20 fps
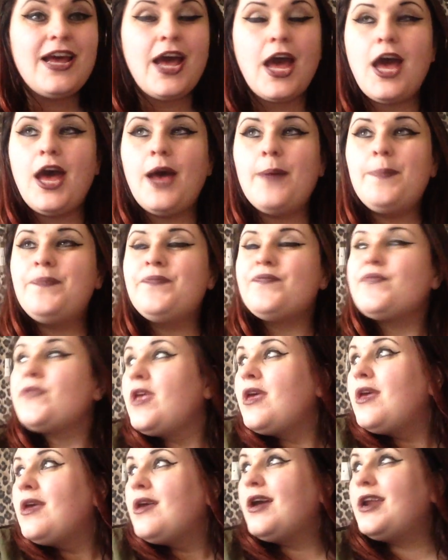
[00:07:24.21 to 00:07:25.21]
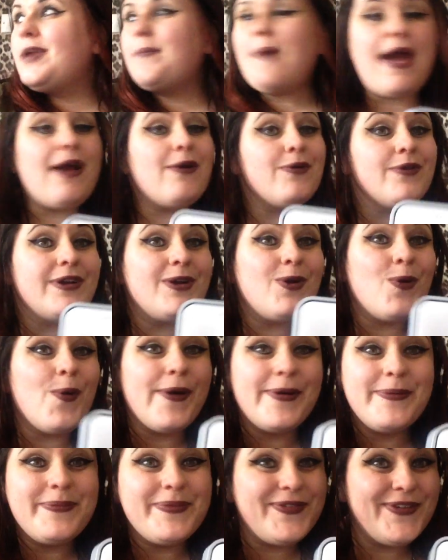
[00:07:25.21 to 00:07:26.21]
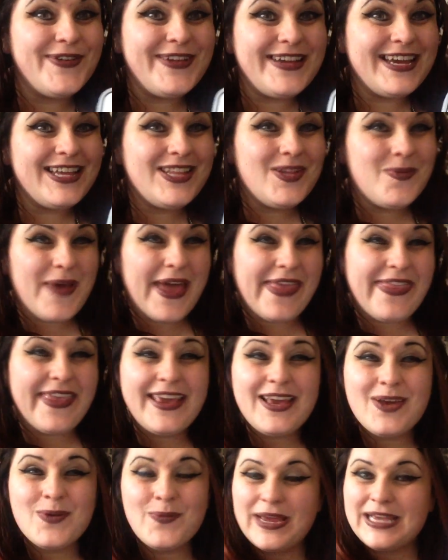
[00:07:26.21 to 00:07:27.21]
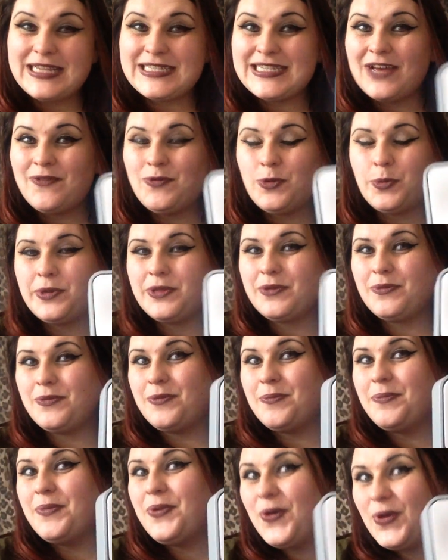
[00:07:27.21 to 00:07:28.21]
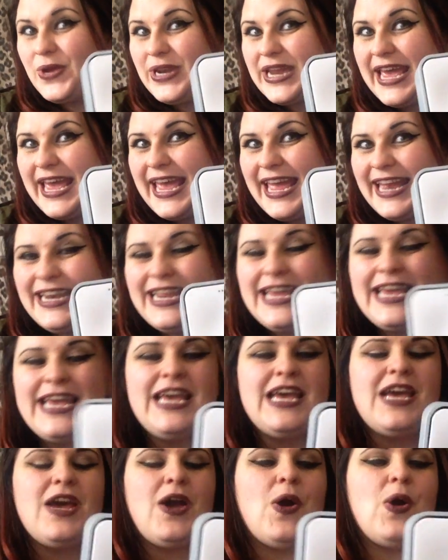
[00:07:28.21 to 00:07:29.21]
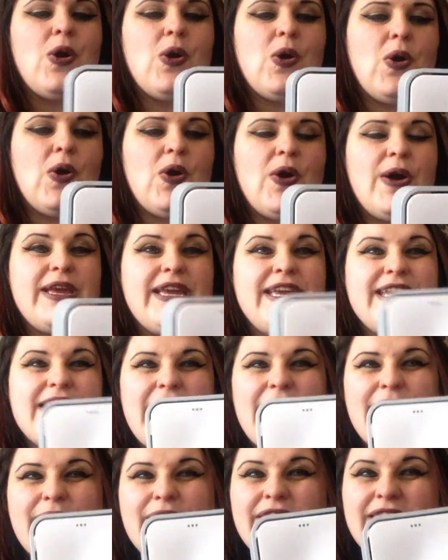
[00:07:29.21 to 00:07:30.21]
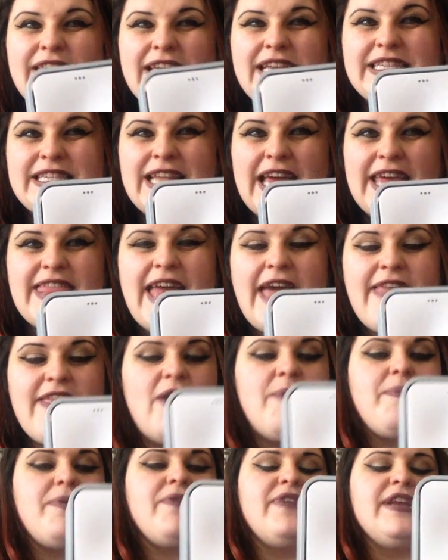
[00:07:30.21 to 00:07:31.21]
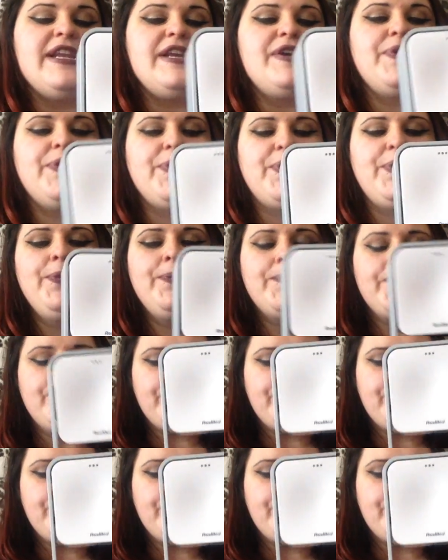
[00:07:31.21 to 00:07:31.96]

an empowering quote before you go to bed that you can wake yourself up in the morning, or you know, things like that. That would be really cool.